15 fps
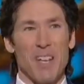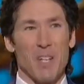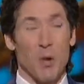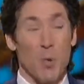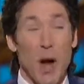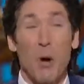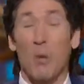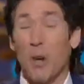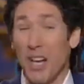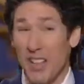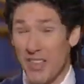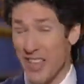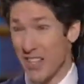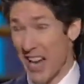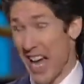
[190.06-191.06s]
So while we're
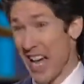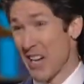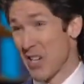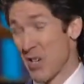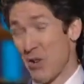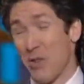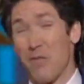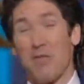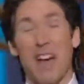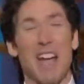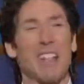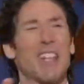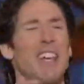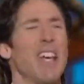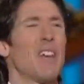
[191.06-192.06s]
in this attitude of
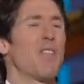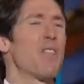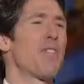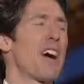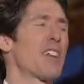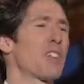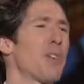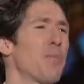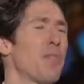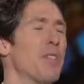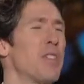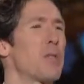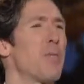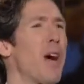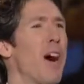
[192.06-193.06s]
faith, if you've got
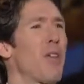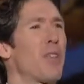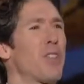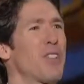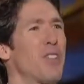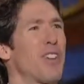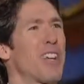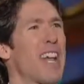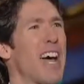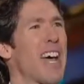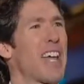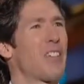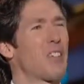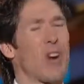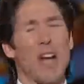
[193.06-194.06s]
something that's bothering you
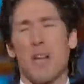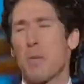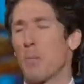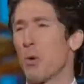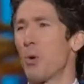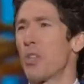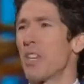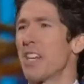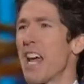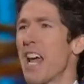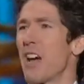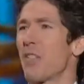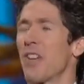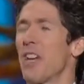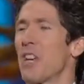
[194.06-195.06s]
today, trying to pull you
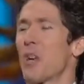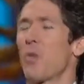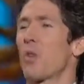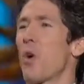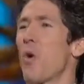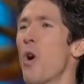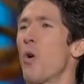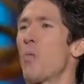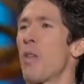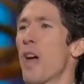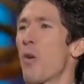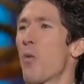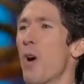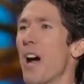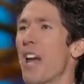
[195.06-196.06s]
down, don't go home
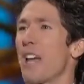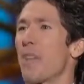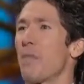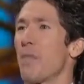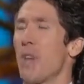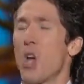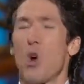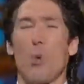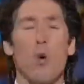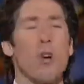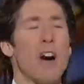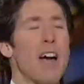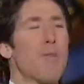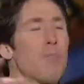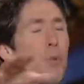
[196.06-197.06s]
that way.
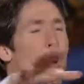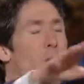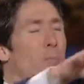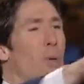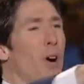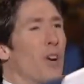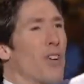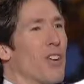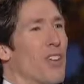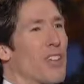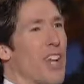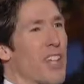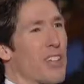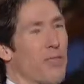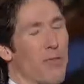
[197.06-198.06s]
We'll have prayer
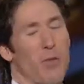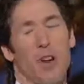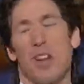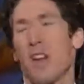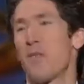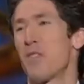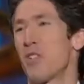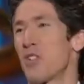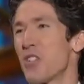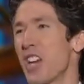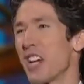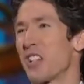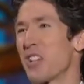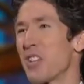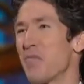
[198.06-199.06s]
partners at the front of your
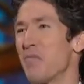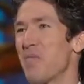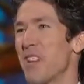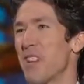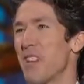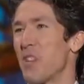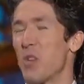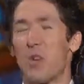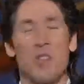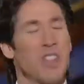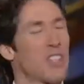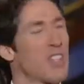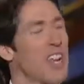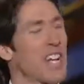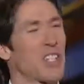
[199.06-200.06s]
section during
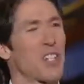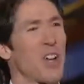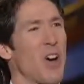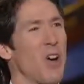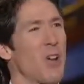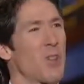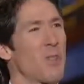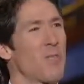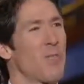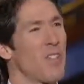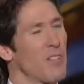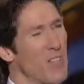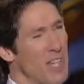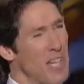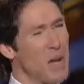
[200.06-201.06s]
this next song.
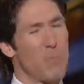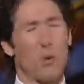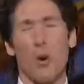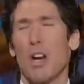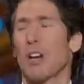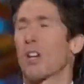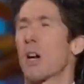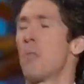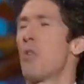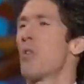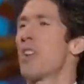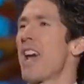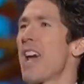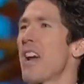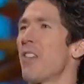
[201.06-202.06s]
If you need prayer, come
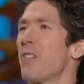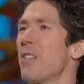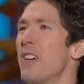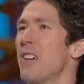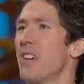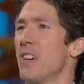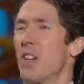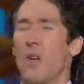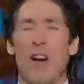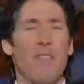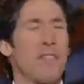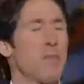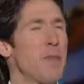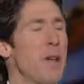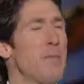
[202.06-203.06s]
on down. You don't
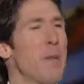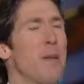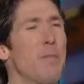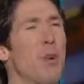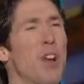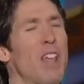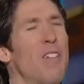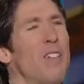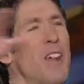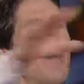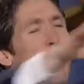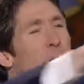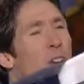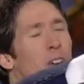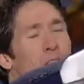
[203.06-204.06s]
have to be a member. Even
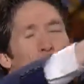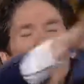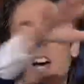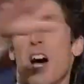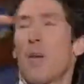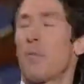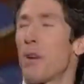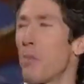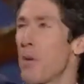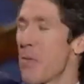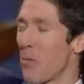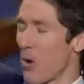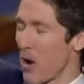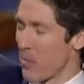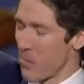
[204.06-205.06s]
up there at the top, there'll
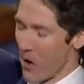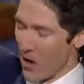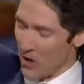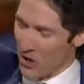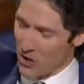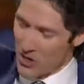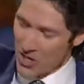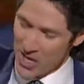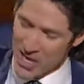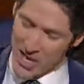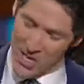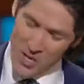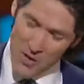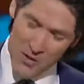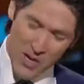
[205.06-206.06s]
be prayer partners.
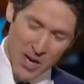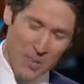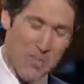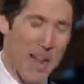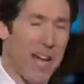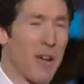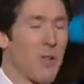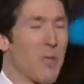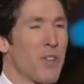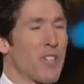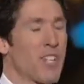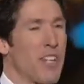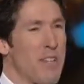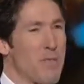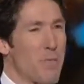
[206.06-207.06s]
You can come down and
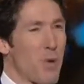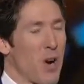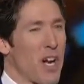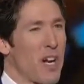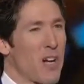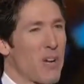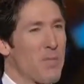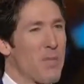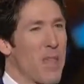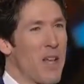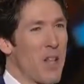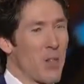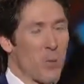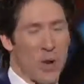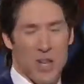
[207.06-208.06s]
receive prayer.
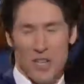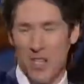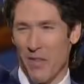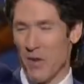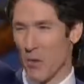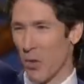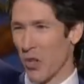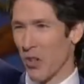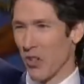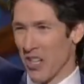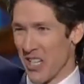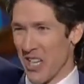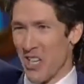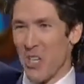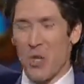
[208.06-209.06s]
The rest of us, we're going to
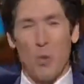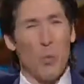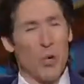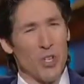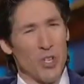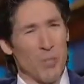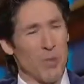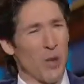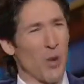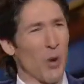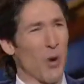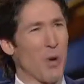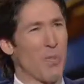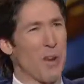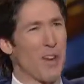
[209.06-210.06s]
continue to worship the
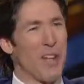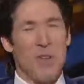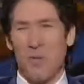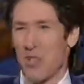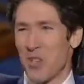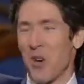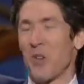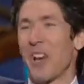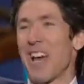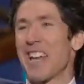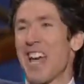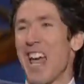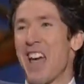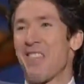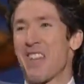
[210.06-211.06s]
Lord. But we're so
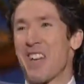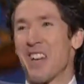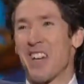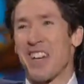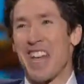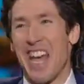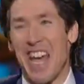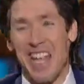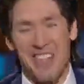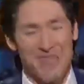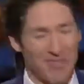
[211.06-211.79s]
glad to have you here today.